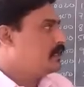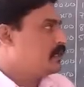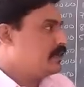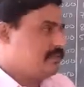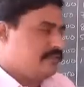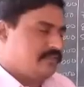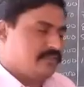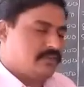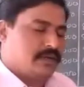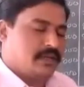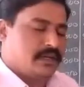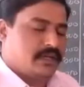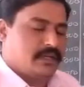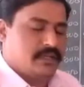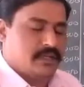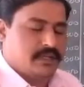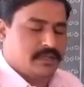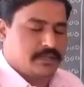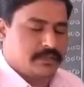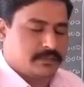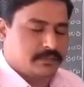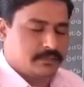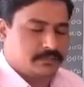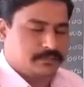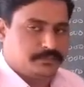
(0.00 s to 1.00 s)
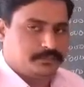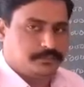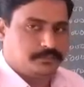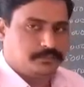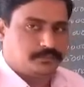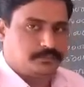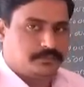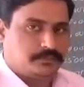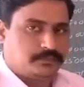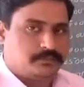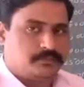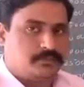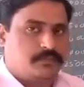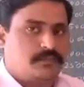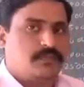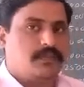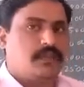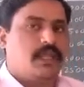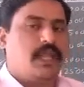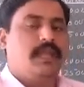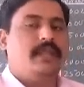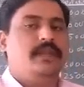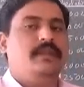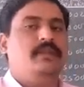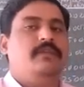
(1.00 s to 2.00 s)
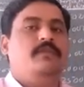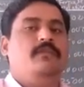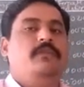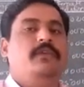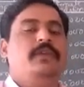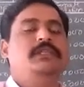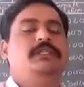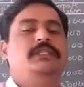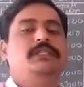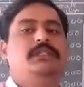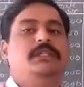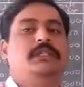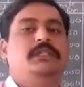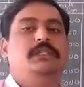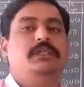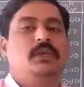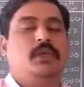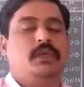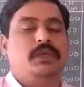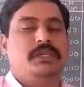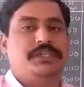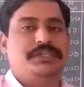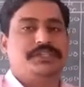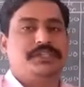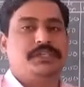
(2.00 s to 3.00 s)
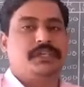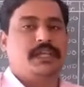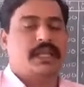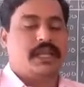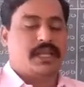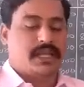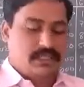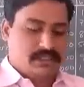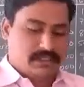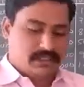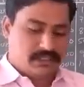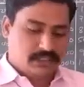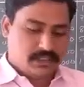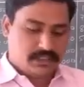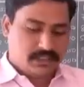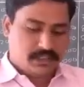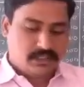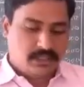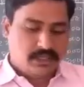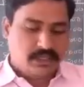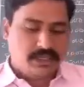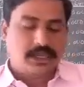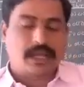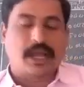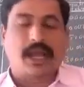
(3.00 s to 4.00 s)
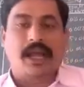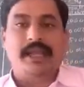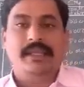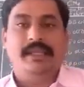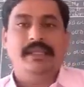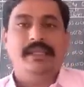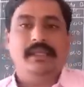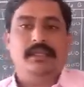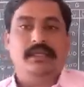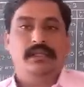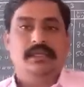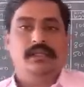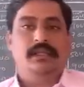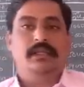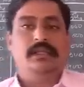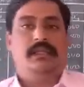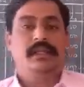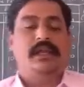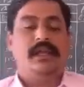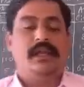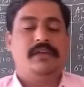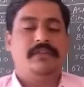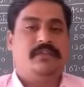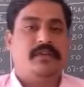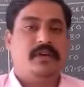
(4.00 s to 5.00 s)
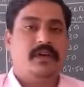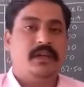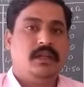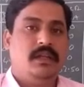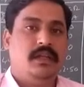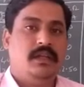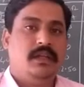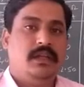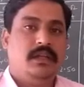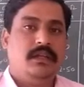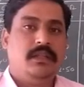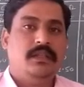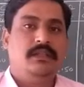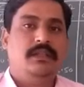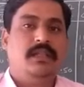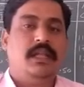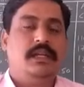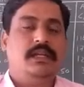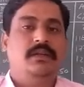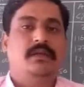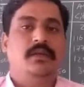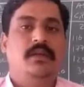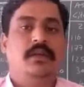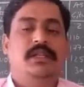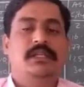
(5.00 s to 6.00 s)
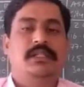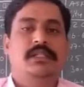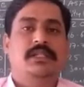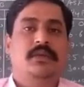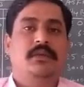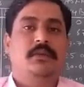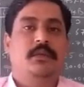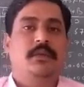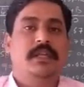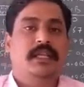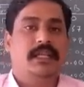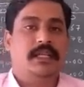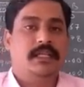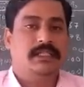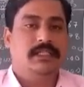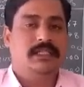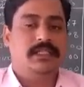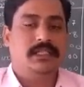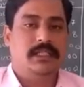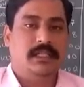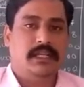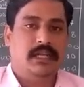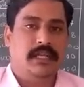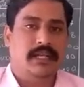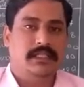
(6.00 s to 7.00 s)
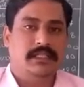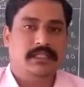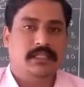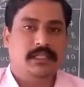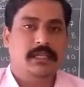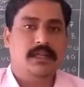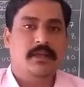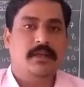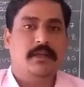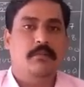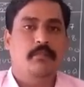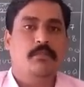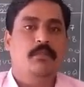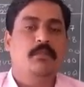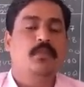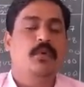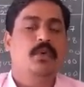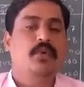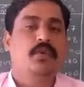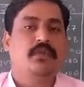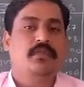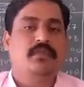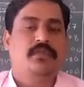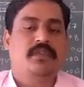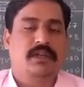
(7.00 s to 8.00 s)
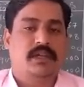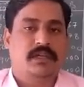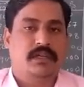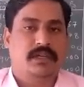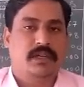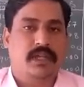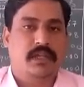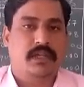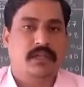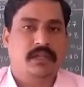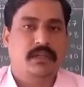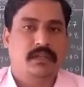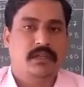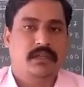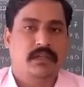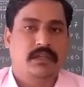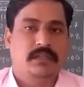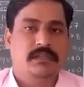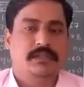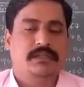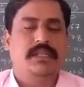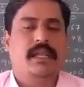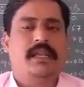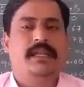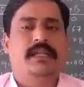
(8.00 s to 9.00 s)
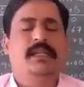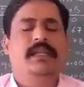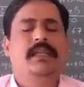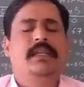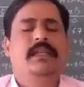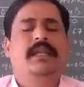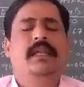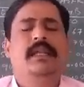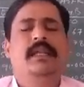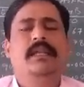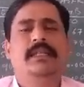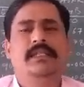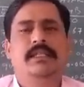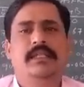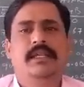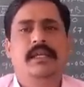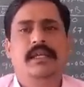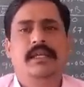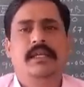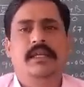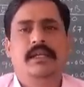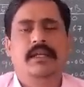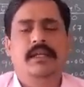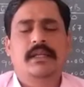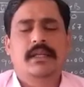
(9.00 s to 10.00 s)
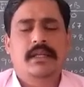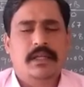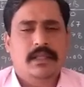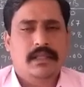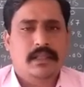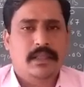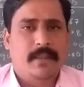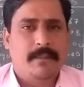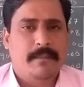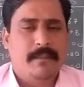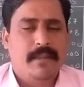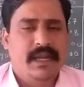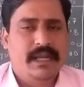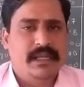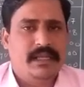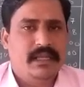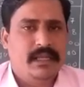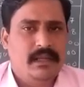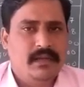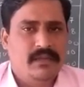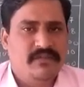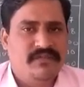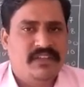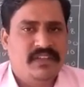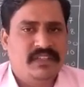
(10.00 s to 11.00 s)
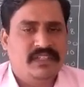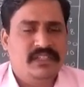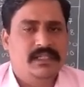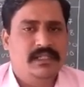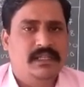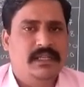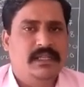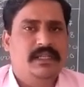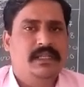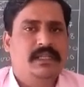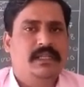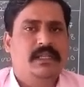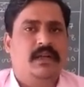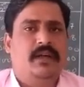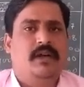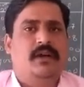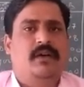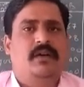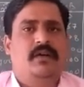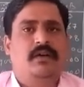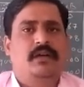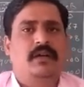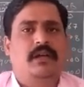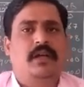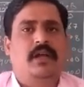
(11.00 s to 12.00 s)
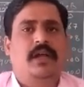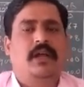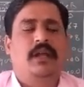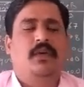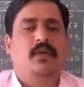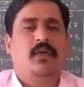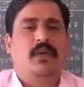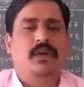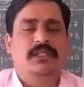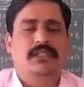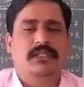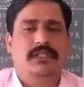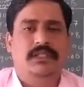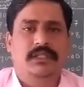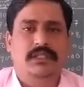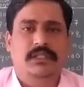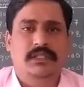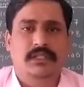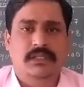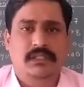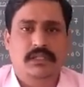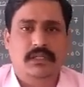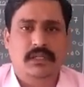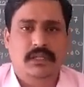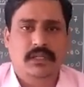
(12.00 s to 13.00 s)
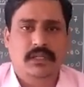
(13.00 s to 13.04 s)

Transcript: TFR here. And which location has higher the TFR, that location we consider as a more fertile. That indicates here the medical facility or advanced